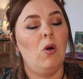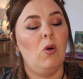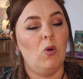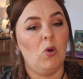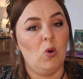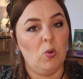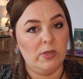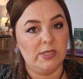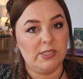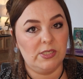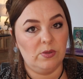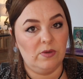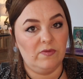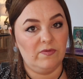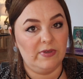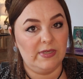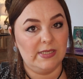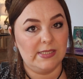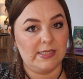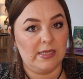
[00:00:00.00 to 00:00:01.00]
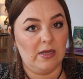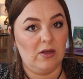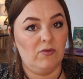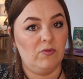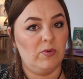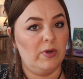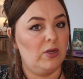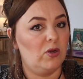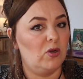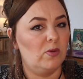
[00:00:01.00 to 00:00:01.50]
Always do it for yourself
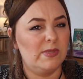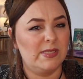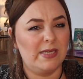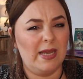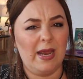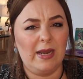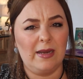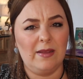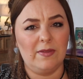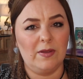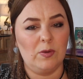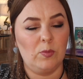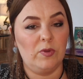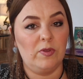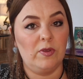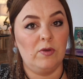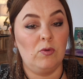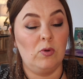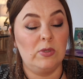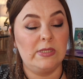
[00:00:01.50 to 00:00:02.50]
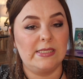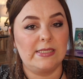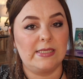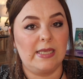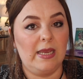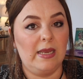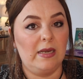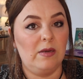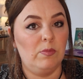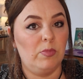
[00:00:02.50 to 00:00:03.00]
when it comes to anything with your own
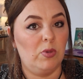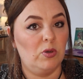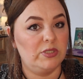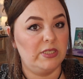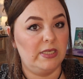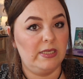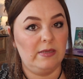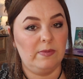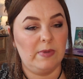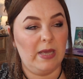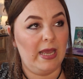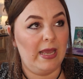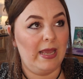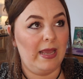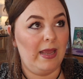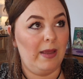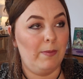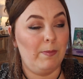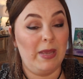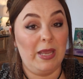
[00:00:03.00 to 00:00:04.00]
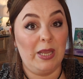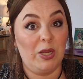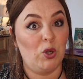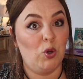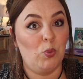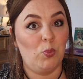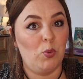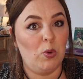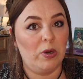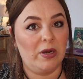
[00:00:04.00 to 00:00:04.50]
skin, body, hair,
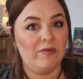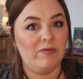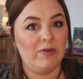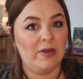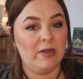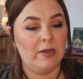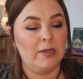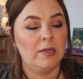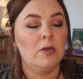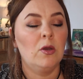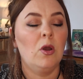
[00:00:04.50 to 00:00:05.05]
makeup, whatever.